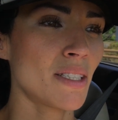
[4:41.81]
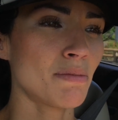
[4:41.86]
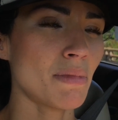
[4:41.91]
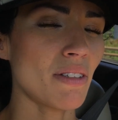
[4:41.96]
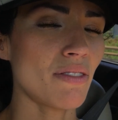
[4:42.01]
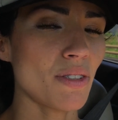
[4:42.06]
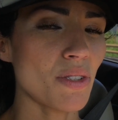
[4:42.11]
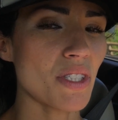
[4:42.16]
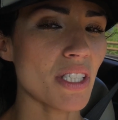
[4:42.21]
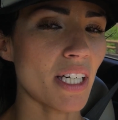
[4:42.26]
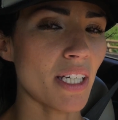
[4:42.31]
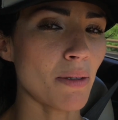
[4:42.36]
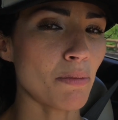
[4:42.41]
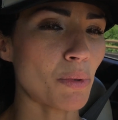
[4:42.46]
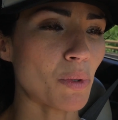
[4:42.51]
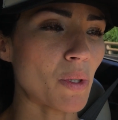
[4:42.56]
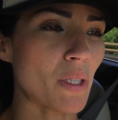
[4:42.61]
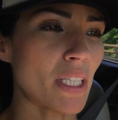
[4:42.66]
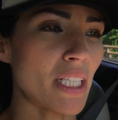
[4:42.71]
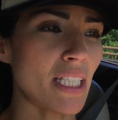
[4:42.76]
My food's kind
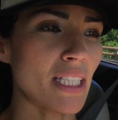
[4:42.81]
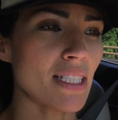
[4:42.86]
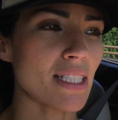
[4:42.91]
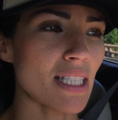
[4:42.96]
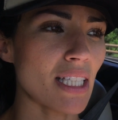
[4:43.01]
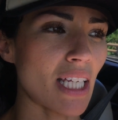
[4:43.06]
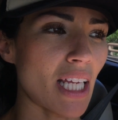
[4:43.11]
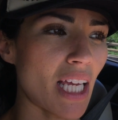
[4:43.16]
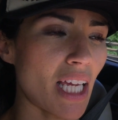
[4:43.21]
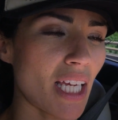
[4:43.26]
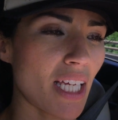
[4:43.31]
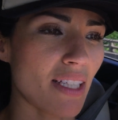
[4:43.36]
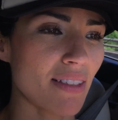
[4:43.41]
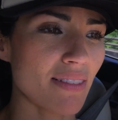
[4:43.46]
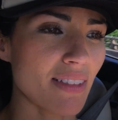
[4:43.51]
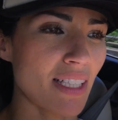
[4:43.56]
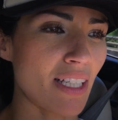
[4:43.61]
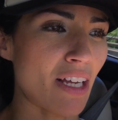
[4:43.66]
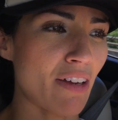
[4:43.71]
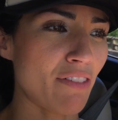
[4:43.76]
of boring today
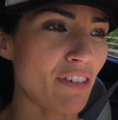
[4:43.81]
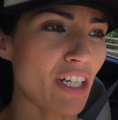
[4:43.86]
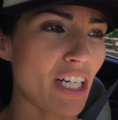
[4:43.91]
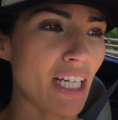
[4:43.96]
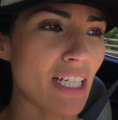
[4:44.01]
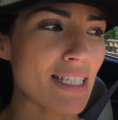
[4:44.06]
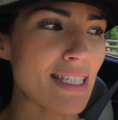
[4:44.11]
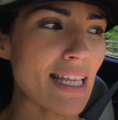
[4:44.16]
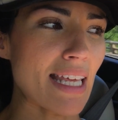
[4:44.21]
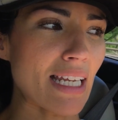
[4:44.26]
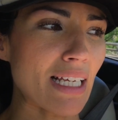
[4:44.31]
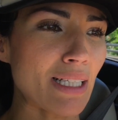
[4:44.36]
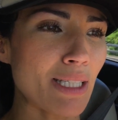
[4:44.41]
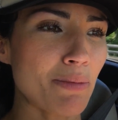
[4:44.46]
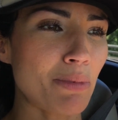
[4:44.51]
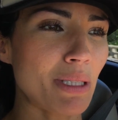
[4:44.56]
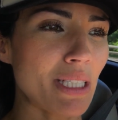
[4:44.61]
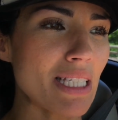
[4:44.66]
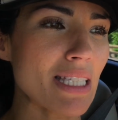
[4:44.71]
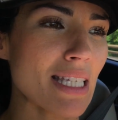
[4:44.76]
and not very
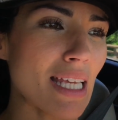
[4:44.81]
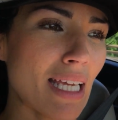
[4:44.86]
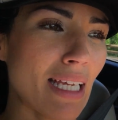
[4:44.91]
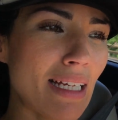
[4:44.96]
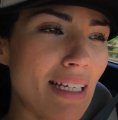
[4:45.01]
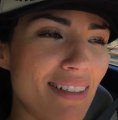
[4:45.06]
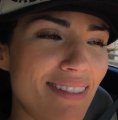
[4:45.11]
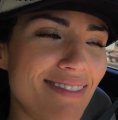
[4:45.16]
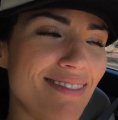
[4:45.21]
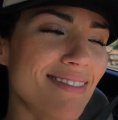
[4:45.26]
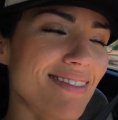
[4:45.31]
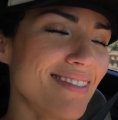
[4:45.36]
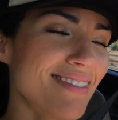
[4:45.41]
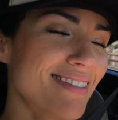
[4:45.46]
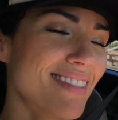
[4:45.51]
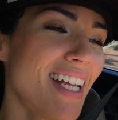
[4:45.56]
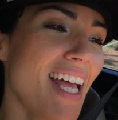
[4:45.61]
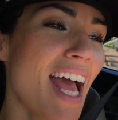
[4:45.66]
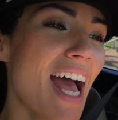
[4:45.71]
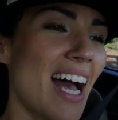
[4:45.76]
aesthetically pleasing.
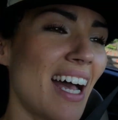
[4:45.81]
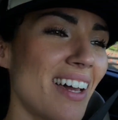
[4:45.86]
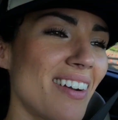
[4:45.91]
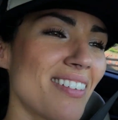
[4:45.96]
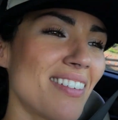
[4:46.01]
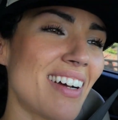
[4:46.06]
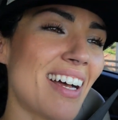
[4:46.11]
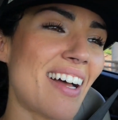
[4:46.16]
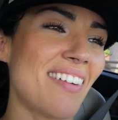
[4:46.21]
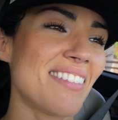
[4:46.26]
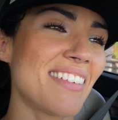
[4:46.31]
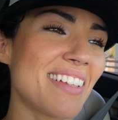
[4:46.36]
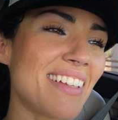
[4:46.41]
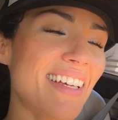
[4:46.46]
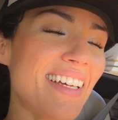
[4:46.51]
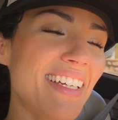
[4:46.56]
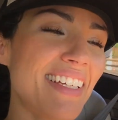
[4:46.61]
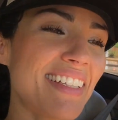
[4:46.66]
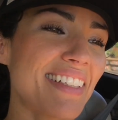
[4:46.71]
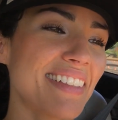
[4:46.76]
I don't want to have
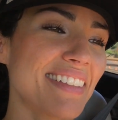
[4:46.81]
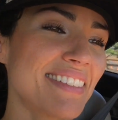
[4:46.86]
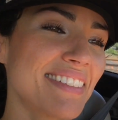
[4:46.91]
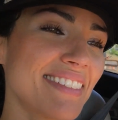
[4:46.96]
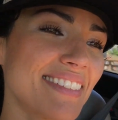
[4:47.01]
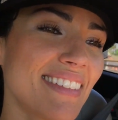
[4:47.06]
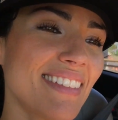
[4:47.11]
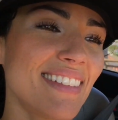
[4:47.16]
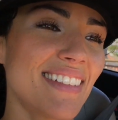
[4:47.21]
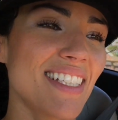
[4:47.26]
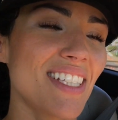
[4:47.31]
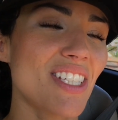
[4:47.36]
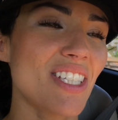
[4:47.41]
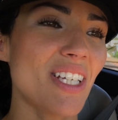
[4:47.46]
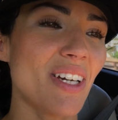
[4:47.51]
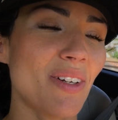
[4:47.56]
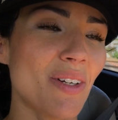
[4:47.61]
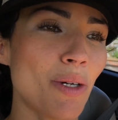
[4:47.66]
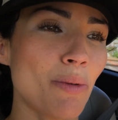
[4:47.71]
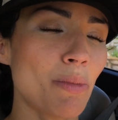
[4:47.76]
it
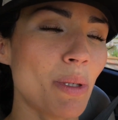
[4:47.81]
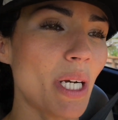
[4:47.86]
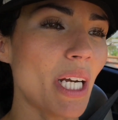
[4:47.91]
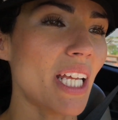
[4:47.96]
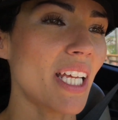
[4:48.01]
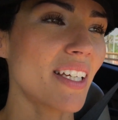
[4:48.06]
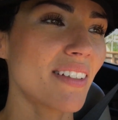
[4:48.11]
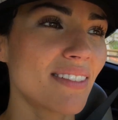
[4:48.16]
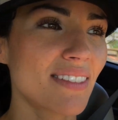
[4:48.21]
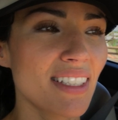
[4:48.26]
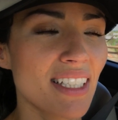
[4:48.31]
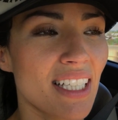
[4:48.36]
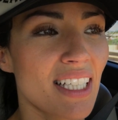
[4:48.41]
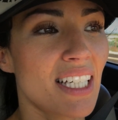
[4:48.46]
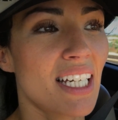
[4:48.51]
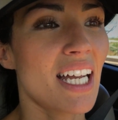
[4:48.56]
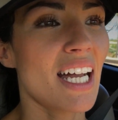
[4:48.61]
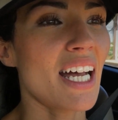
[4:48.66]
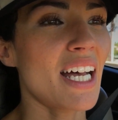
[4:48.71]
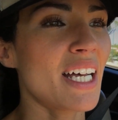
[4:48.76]
dished out all pretty.
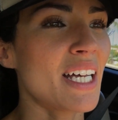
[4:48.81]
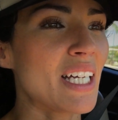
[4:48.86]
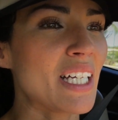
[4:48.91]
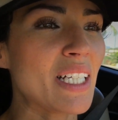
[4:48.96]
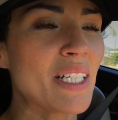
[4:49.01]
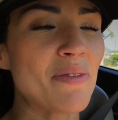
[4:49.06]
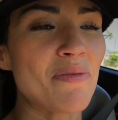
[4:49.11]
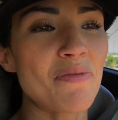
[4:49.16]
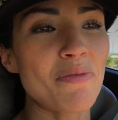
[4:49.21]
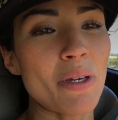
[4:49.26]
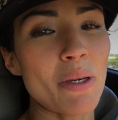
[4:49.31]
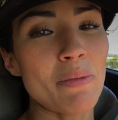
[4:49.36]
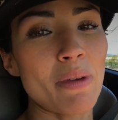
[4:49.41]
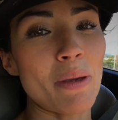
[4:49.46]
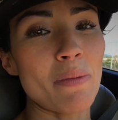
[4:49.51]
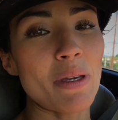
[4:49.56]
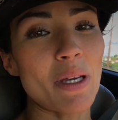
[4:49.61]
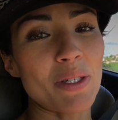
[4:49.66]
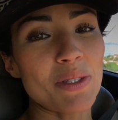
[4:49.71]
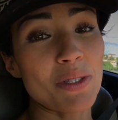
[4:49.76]
But
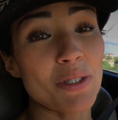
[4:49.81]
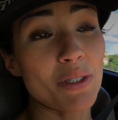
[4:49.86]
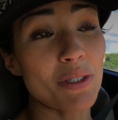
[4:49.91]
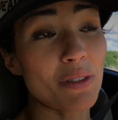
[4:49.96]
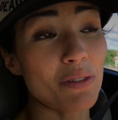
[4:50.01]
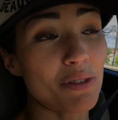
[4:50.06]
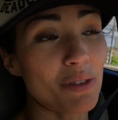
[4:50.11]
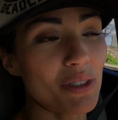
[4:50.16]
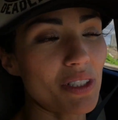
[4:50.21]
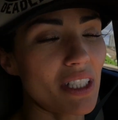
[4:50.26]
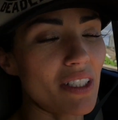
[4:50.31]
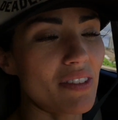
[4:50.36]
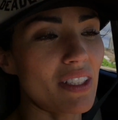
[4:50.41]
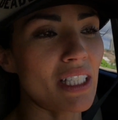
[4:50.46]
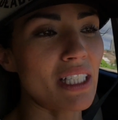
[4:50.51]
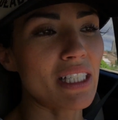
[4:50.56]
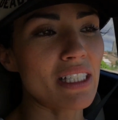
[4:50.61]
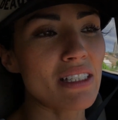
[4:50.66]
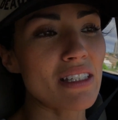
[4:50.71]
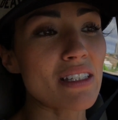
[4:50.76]
maybe I'll do a full day of
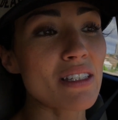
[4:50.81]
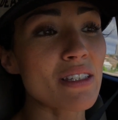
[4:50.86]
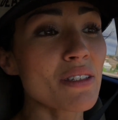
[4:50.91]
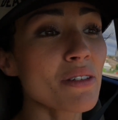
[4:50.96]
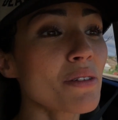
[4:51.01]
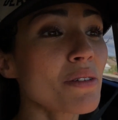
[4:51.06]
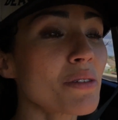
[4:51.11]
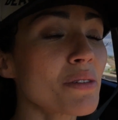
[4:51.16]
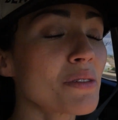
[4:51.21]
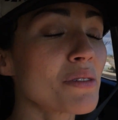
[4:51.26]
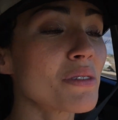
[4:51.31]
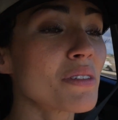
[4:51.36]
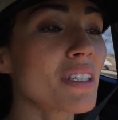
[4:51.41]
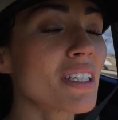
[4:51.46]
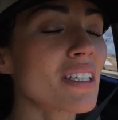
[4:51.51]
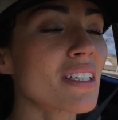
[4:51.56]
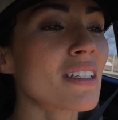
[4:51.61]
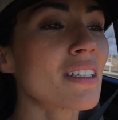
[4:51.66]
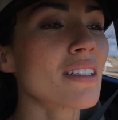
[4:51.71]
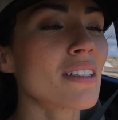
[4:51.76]
eating soon.
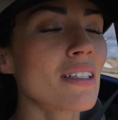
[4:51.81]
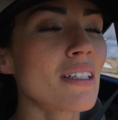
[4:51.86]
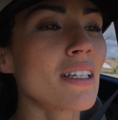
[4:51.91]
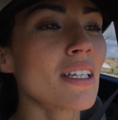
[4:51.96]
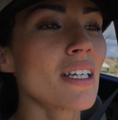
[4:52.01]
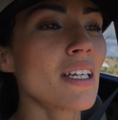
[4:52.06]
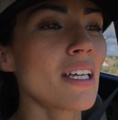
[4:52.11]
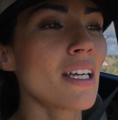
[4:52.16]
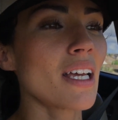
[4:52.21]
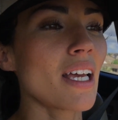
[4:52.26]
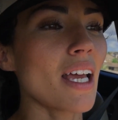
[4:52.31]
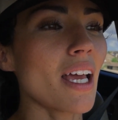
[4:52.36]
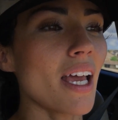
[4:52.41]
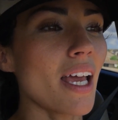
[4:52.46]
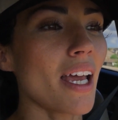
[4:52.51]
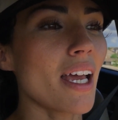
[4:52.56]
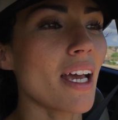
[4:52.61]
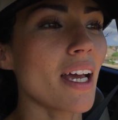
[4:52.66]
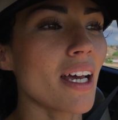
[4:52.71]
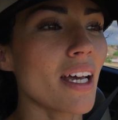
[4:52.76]

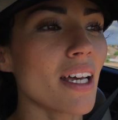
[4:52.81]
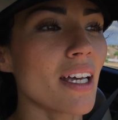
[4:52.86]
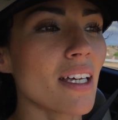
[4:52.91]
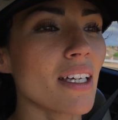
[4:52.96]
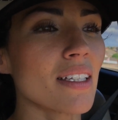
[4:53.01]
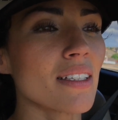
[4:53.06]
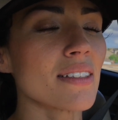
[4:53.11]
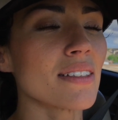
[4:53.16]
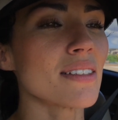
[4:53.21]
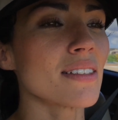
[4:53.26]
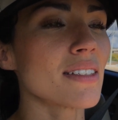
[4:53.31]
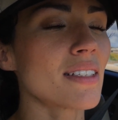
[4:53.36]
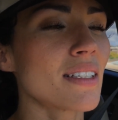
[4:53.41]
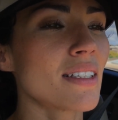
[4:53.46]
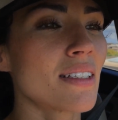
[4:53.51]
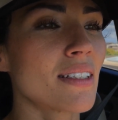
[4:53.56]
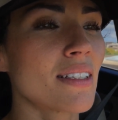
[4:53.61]
And